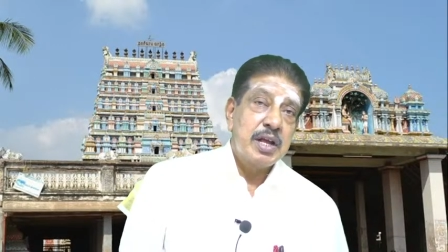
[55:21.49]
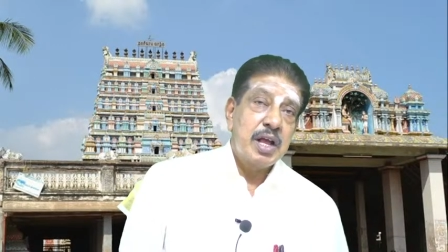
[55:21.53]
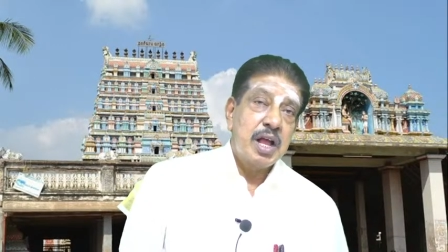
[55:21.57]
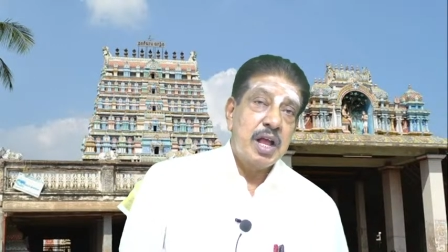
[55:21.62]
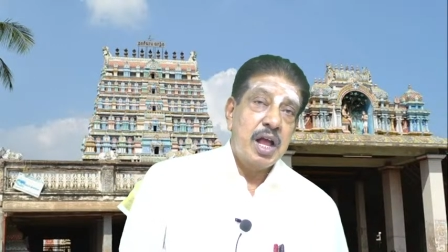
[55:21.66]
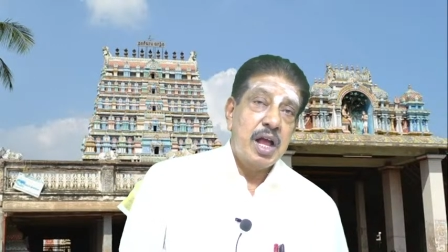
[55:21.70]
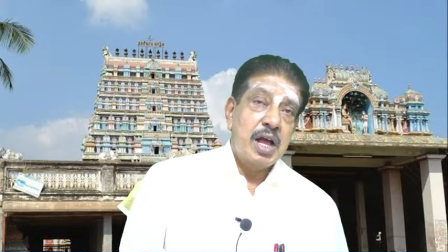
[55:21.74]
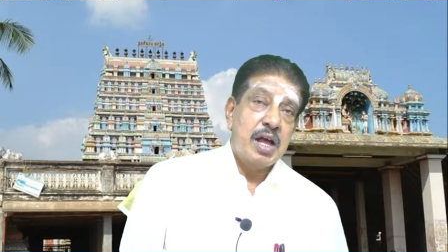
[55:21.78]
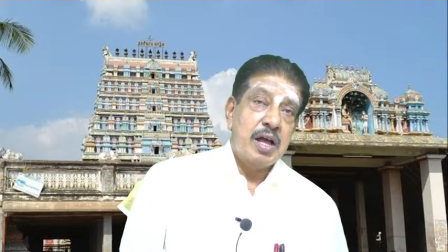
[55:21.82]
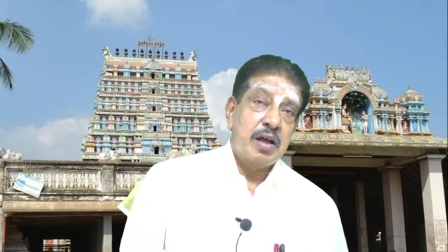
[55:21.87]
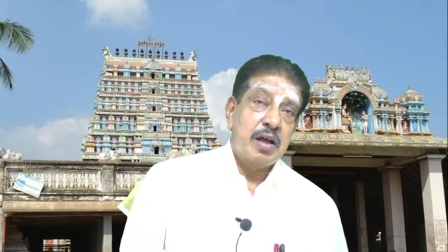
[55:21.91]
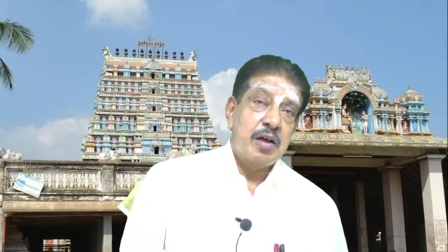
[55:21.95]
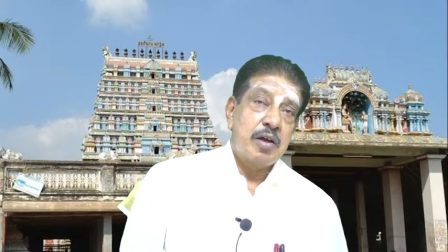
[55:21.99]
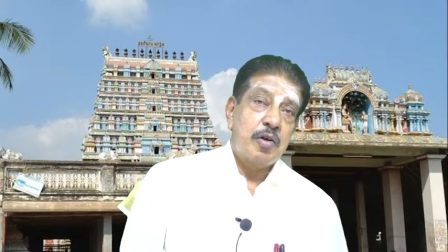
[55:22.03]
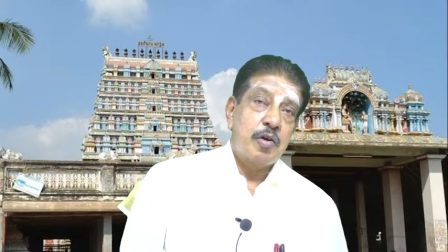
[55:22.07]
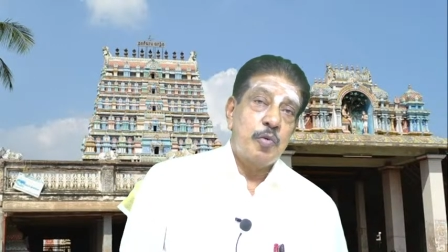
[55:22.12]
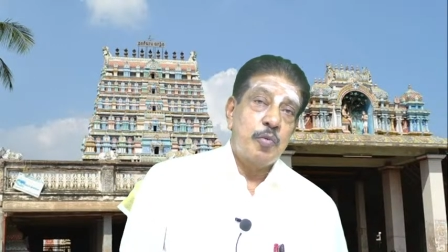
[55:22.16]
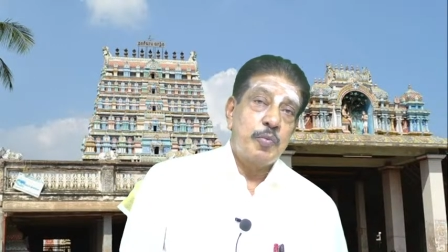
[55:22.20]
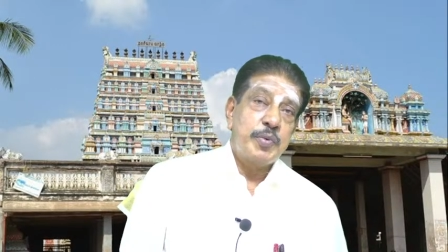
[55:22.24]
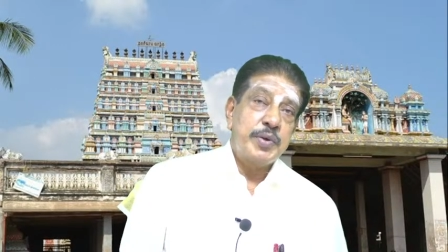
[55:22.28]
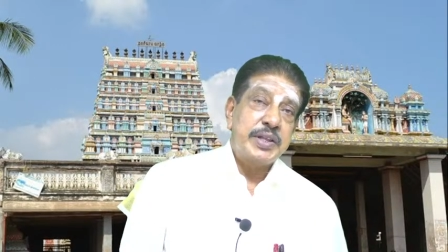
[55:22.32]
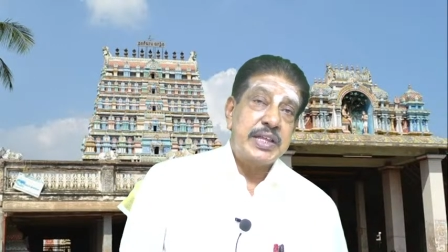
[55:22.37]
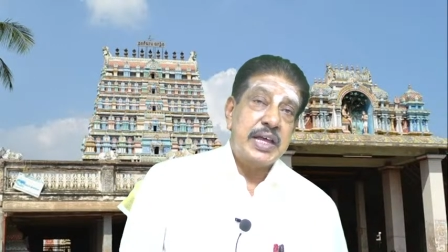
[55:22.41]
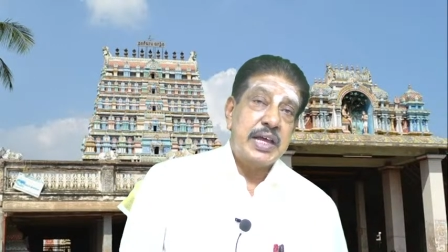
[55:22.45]

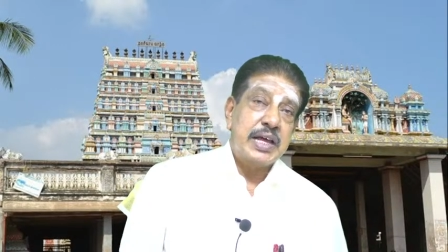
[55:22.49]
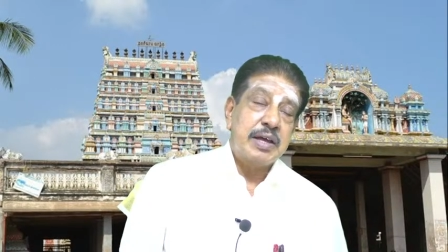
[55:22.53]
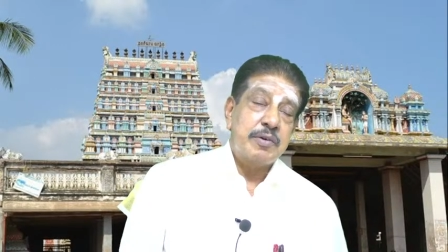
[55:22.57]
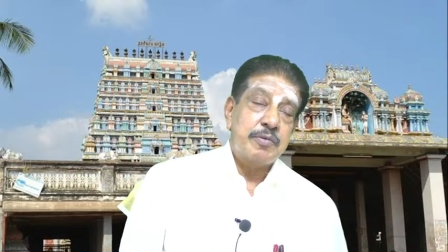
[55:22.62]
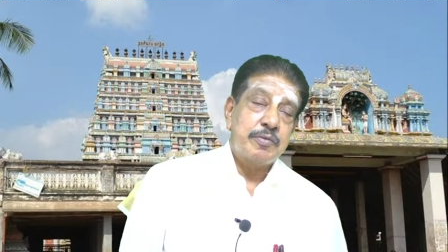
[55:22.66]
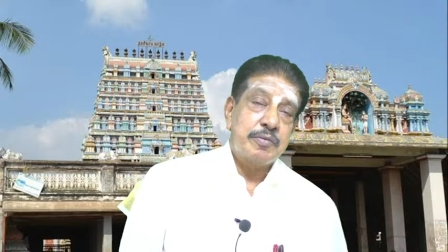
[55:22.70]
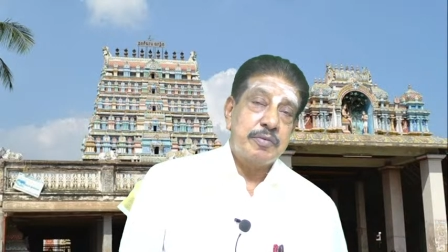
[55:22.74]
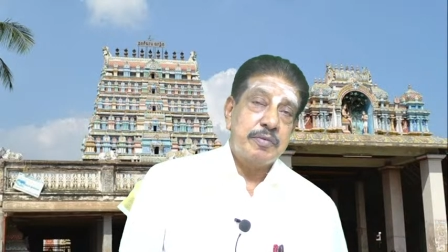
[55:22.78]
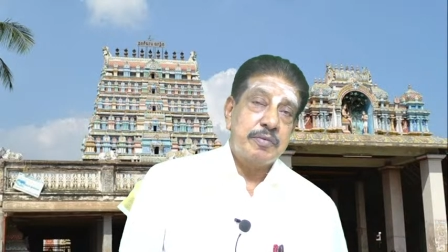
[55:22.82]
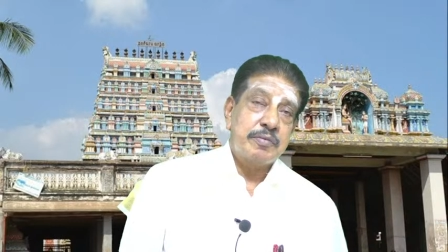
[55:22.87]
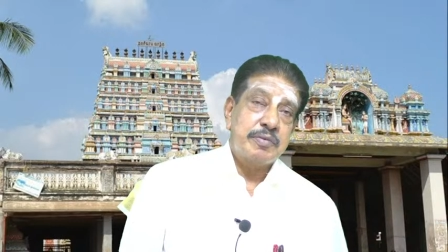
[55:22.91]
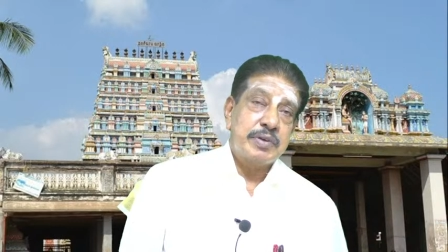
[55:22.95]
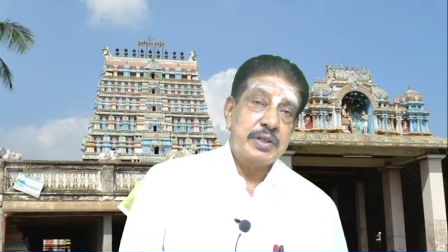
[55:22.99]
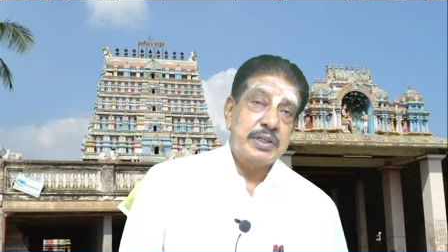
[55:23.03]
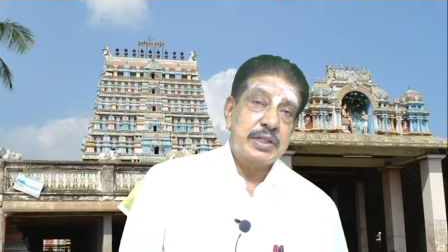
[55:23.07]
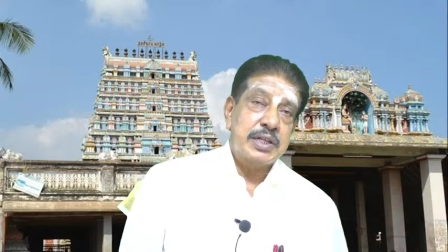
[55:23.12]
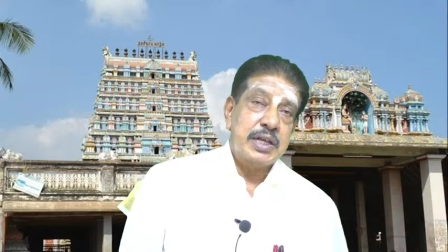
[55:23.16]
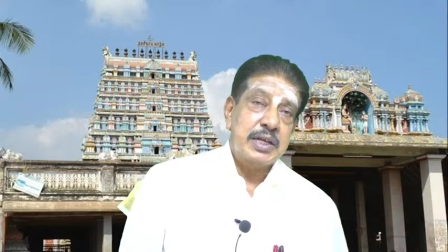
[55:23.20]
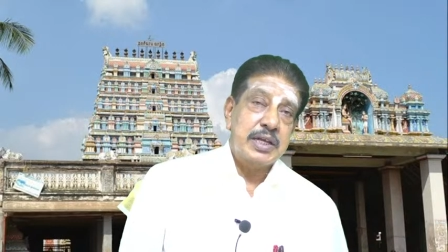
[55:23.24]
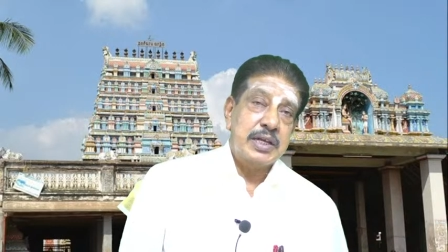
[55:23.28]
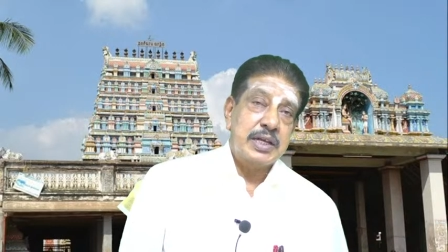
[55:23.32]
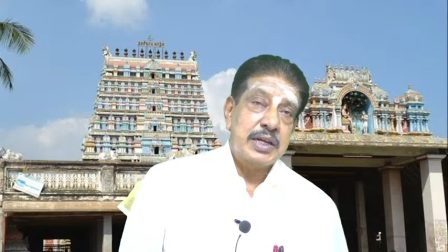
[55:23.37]
with the